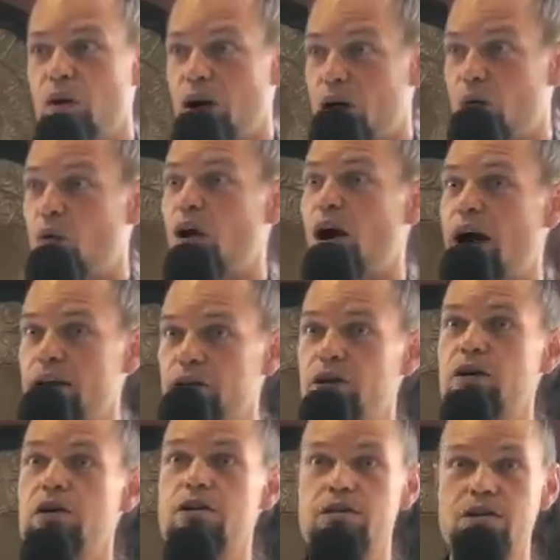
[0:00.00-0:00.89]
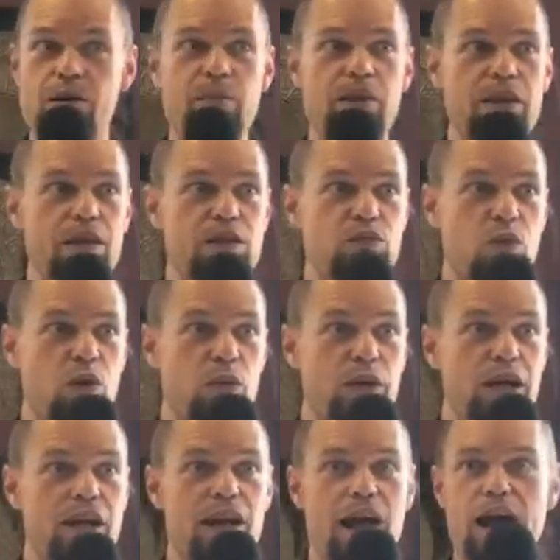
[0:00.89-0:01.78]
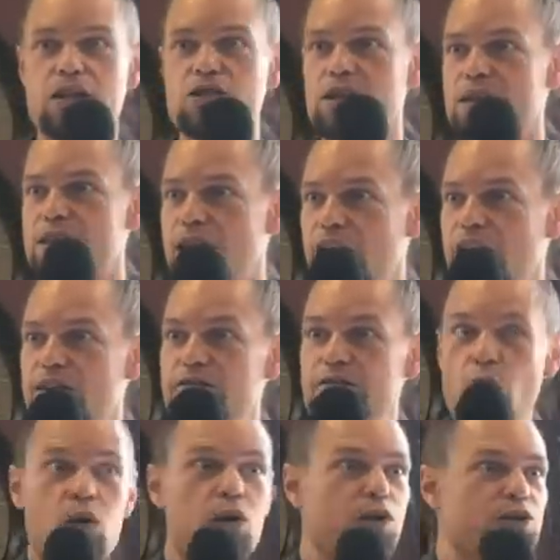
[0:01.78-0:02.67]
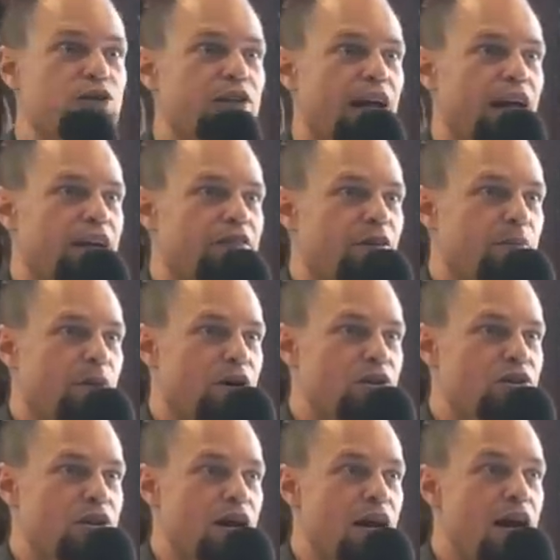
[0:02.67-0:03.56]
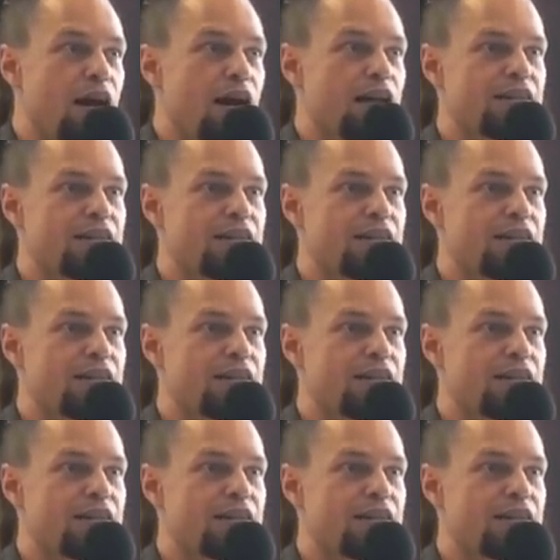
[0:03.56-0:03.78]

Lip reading: where I learned some of this, where we could actually take a vocal scan of a person